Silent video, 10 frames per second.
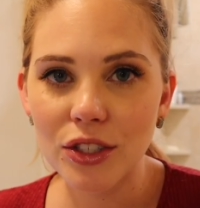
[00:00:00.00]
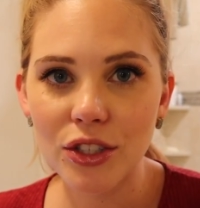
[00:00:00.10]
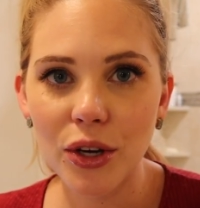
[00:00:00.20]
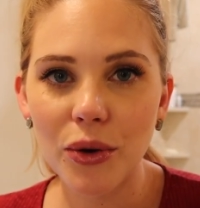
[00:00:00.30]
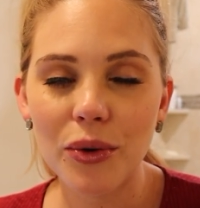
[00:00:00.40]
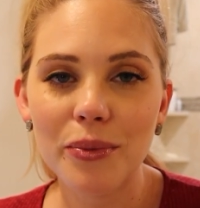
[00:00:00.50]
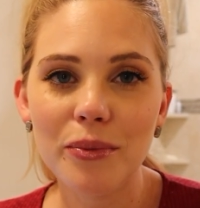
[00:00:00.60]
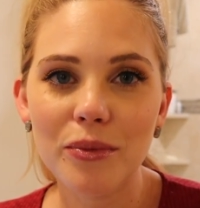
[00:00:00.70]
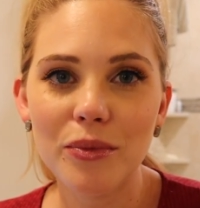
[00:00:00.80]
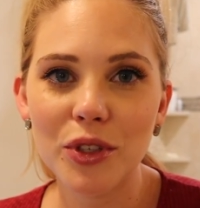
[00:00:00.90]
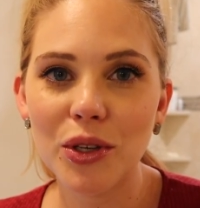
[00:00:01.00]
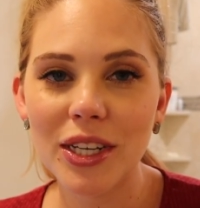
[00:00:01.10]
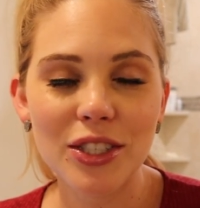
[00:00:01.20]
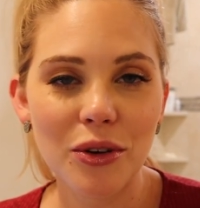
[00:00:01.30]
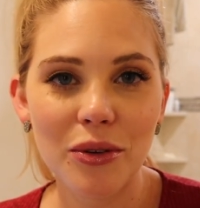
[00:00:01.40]
so you
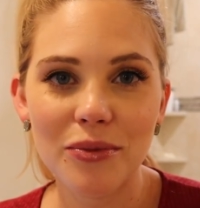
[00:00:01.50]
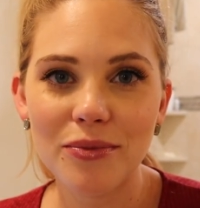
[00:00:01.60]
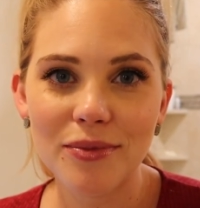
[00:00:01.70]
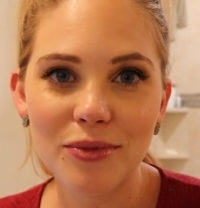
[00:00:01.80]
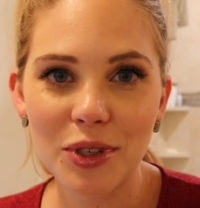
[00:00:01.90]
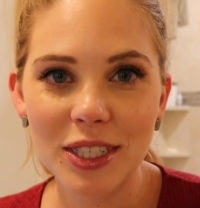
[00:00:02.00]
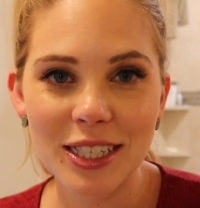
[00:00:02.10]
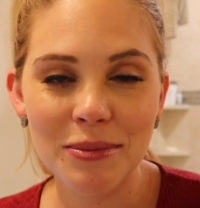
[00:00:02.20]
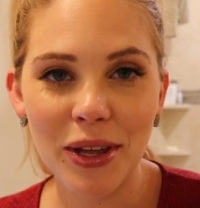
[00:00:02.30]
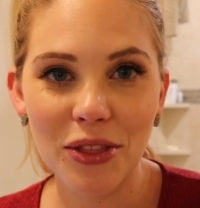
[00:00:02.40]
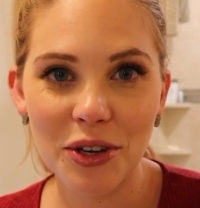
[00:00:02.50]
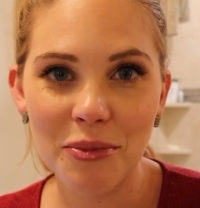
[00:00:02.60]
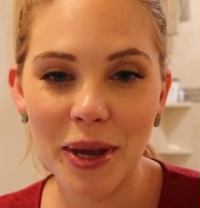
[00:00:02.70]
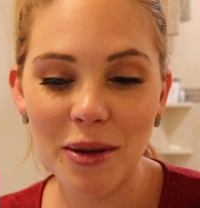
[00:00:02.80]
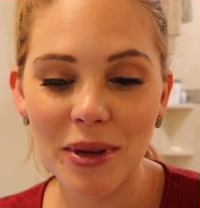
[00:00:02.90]
guys know Reese is my
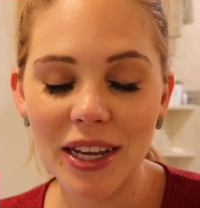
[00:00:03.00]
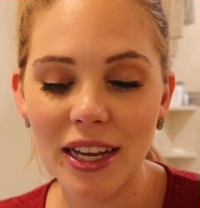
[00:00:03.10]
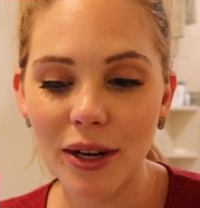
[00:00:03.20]
third baby,